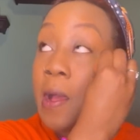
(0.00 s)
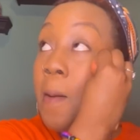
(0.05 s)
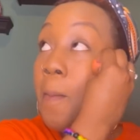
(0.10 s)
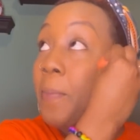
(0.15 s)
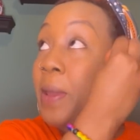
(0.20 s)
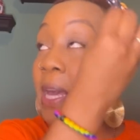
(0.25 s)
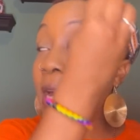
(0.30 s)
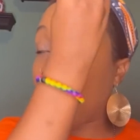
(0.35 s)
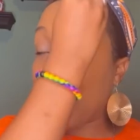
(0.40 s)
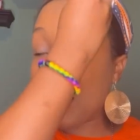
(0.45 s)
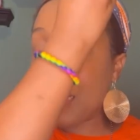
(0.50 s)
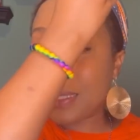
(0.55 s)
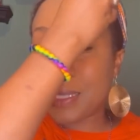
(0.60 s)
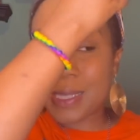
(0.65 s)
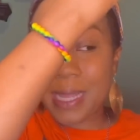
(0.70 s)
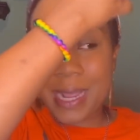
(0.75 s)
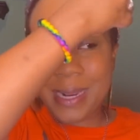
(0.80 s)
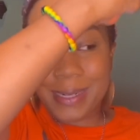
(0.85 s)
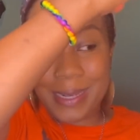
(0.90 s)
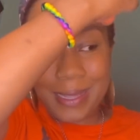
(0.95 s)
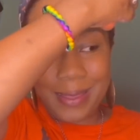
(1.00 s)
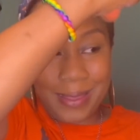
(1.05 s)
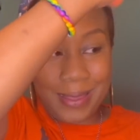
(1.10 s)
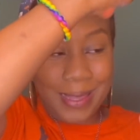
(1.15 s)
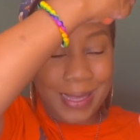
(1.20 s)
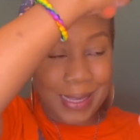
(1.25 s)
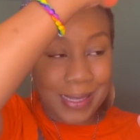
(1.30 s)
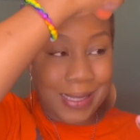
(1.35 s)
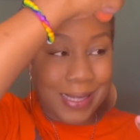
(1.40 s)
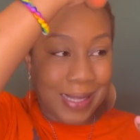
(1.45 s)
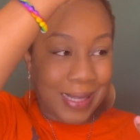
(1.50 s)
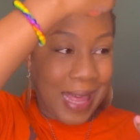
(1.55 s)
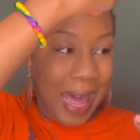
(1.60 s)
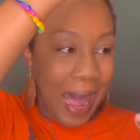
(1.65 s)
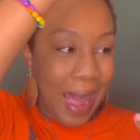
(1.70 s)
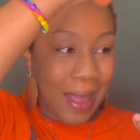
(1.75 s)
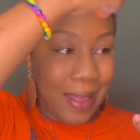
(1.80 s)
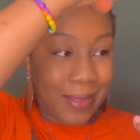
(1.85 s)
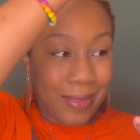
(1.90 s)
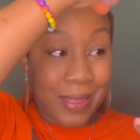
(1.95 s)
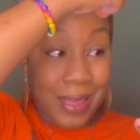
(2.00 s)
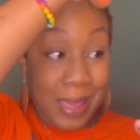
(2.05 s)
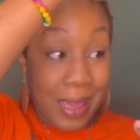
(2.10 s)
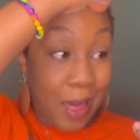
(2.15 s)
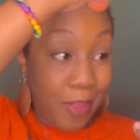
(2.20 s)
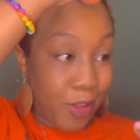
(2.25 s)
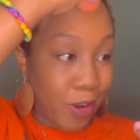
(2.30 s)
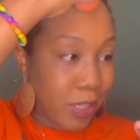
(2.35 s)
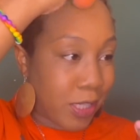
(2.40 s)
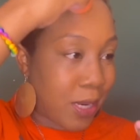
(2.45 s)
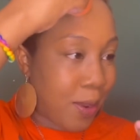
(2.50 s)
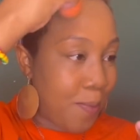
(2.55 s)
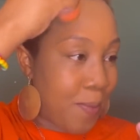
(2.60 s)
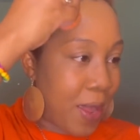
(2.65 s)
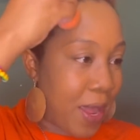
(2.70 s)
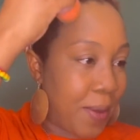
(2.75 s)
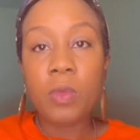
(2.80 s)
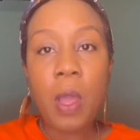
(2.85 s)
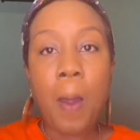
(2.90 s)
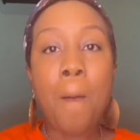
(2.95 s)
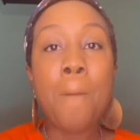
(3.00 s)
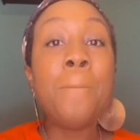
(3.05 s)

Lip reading: because they did this, that, and the other to me.